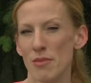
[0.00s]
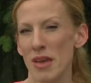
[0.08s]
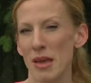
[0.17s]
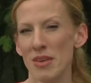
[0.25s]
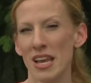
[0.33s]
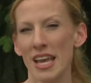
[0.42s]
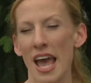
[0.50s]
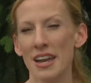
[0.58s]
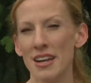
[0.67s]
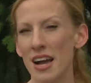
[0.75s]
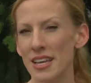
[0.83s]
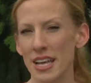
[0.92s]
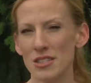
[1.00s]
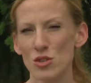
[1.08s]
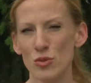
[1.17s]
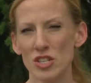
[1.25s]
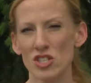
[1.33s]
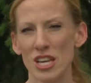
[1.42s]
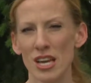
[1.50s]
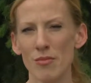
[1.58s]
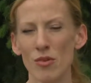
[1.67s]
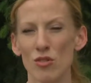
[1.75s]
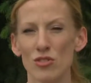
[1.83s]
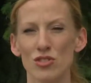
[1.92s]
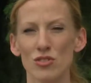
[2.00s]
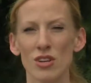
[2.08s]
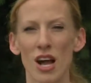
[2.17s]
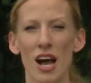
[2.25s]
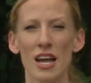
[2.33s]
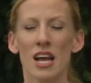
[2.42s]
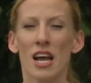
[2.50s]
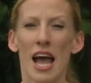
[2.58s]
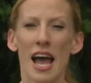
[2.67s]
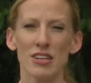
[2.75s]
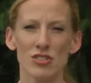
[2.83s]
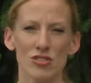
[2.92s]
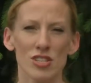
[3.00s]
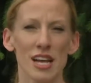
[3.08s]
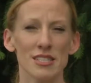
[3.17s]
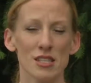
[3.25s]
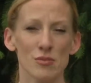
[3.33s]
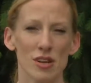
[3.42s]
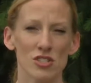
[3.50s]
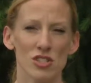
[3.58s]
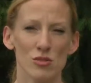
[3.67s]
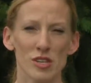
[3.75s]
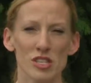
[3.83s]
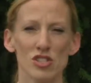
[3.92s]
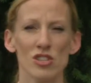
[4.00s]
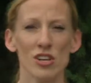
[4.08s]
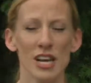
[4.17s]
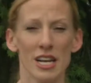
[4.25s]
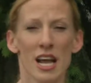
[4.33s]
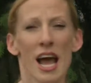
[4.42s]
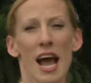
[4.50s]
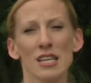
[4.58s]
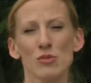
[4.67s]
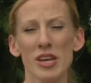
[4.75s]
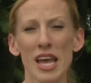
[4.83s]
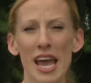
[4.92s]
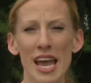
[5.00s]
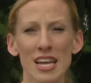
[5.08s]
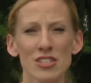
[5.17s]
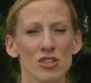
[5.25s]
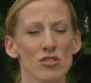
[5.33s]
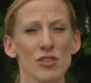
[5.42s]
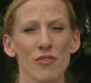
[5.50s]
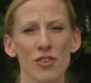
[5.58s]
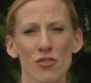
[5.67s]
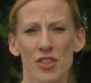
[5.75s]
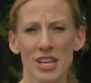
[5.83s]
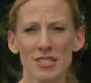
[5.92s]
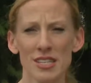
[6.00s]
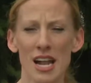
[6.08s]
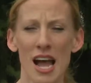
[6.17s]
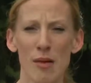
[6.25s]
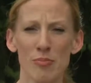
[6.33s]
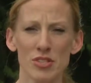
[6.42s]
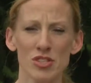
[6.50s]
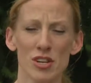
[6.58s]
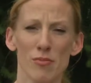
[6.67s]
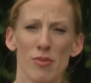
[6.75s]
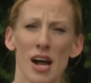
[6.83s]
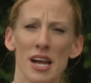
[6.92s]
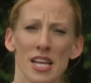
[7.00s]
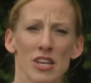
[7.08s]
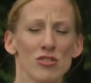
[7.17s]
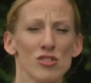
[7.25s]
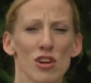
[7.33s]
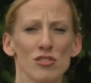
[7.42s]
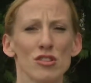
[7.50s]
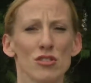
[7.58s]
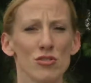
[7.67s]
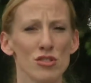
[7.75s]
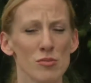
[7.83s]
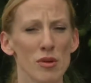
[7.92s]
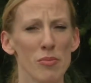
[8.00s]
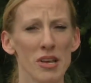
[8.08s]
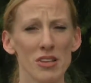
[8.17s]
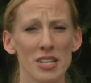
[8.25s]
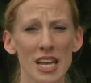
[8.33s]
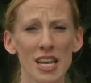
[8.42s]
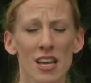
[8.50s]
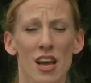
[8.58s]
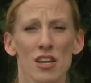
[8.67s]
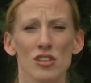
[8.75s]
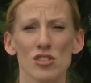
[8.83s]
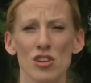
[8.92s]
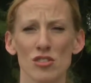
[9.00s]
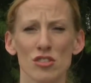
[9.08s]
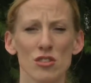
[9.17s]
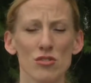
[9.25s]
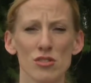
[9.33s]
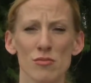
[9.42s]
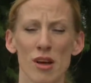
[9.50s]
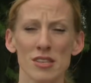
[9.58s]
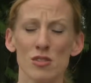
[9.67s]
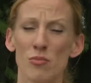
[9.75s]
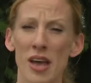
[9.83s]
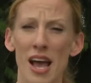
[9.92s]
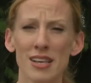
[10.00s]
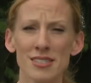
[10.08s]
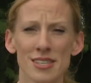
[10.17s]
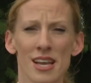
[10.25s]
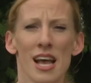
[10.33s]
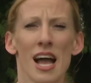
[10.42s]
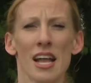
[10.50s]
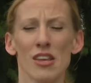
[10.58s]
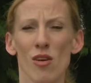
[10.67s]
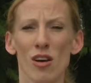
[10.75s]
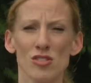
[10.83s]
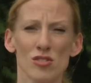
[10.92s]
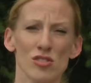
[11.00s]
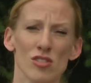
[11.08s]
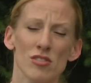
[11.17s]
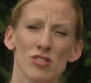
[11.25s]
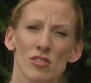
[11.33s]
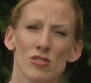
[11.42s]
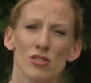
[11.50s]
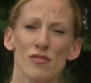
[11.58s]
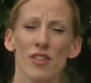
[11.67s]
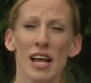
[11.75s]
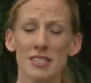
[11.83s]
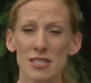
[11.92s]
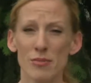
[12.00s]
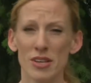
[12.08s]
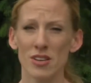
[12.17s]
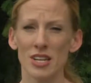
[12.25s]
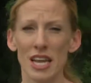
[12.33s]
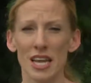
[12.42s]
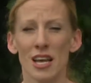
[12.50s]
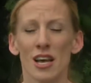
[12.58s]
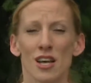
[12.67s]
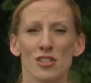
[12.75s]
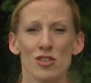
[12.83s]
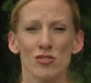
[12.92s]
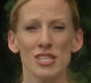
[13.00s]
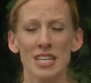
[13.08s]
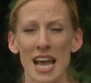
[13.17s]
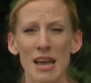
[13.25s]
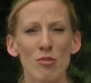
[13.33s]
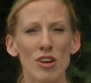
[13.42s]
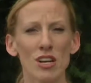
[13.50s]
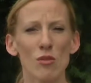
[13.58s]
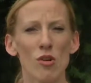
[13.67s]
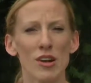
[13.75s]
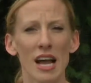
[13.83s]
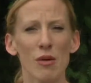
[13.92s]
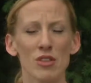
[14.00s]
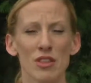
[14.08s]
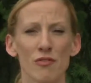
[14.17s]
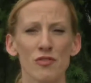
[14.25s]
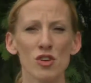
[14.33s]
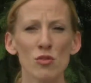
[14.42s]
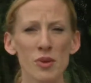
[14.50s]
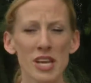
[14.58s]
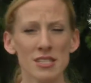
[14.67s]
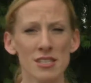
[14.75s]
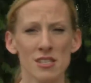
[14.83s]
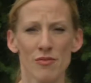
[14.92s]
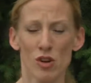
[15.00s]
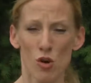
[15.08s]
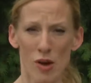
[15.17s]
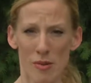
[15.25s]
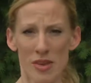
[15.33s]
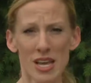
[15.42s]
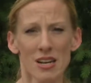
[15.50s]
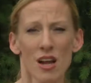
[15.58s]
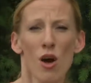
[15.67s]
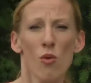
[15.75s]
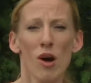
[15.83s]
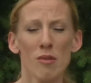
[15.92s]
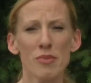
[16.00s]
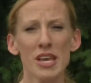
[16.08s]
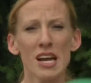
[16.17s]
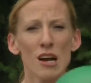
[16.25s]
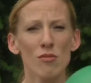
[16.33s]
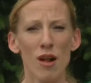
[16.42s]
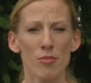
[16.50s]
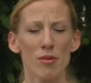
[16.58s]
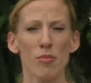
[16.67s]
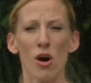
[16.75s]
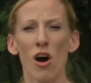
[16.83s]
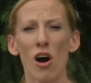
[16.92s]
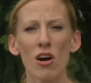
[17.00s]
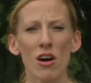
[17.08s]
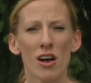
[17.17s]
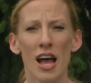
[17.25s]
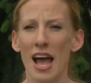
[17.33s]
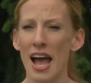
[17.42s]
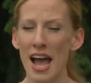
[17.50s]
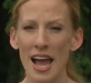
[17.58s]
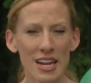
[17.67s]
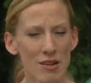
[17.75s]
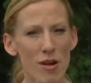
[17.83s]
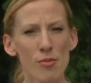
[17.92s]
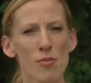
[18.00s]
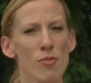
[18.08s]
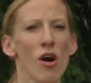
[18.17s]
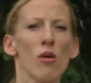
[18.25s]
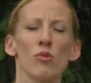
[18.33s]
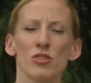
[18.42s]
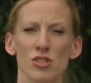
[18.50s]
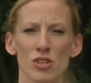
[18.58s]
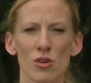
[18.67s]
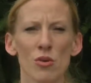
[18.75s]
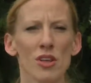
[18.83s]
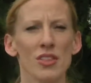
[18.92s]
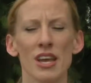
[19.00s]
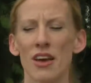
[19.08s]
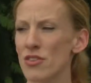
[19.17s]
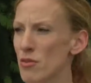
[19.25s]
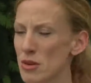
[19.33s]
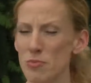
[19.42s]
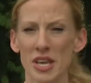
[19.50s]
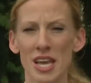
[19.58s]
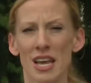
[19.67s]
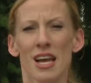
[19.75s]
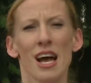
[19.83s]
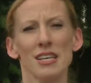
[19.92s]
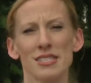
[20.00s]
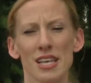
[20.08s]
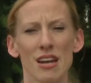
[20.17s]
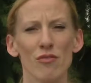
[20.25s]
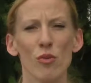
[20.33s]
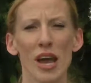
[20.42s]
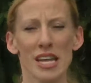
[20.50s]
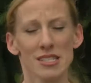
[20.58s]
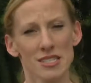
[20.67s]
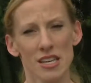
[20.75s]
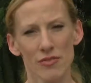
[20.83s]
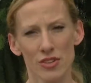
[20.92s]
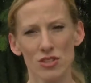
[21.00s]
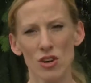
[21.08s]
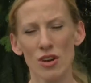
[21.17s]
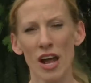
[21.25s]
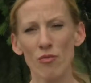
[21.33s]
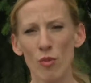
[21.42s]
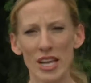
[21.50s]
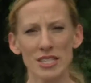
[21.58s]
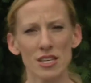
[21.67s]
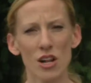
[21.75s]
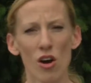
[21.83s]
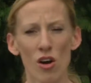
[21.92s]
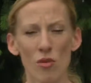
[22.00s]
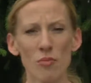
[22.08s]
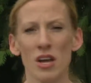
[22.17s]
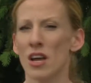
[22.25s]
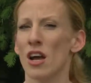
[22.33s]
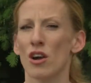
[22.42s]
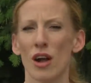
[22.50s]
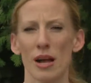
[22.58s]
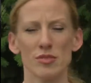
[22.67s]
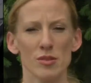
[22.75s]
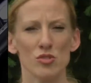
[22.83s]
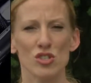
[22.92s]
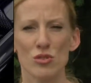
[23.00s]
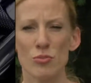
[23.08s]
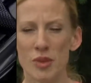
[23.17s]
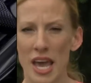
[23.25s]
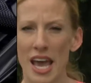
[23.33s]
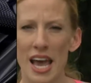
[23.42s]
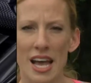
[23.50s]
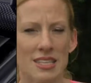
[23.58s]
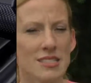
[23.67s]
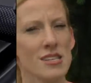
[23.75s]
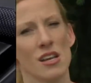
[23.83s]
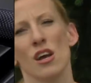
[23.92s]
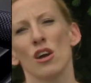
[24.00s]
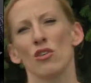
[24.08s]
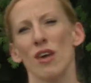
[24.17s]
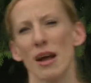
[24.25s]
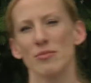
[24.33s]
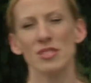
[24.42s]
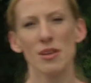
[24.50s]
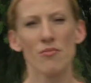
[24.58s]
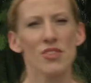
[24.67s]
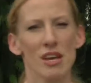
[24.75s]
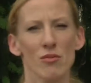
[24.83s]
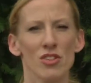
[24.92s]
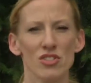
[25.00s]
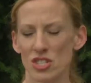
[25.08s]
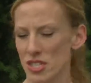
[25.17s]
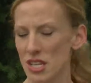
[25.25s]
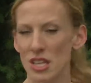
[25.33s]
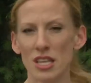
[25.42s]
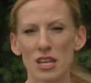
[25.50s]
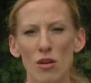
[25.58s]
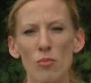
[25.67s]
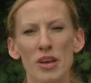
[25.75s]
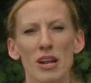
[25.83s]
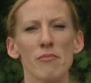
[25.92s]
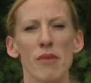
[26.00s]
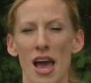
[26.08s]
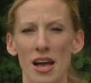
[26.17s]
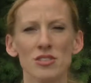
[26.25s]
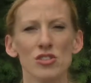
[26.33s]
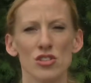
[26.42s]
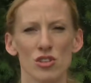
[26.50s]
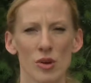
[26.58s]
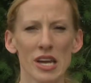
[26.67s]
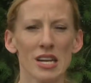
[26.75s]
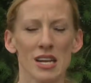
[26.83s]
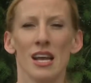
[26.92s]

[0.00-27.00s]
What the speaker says: maybe cannot get to a gym or do not exercise as much as we should. As we age, there's a few things that happen to your body. You start to lose mobility, you start to lose muscle mass, and you also start to lose flexibility. So today we're going to work out with a few pieces of equipment, one being a rubber ball. Any rubber ball will do. The other would be a set of weights. If you don't have weights at home, grab some soup cans, grab something with just a little bit of mass to it,